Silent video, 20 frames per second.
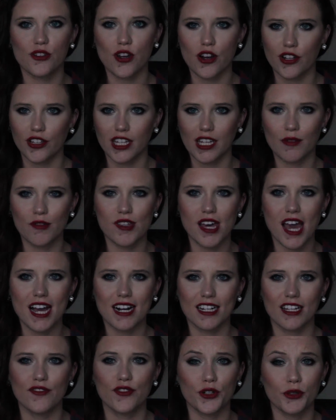struggling with
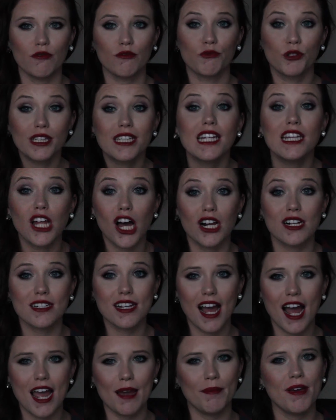acne for a really long
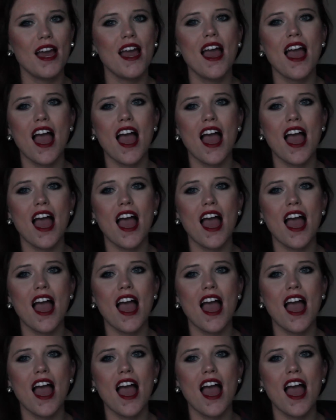time,